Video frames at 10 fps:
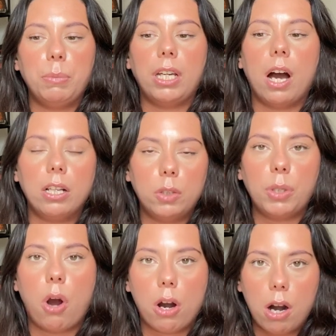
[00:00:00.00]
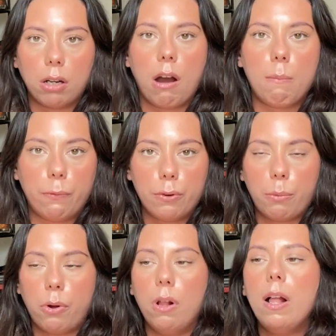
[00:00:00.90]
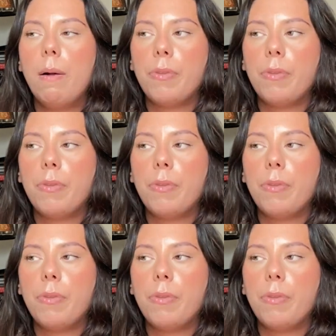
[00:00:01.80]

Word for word: because we are uncomfortable.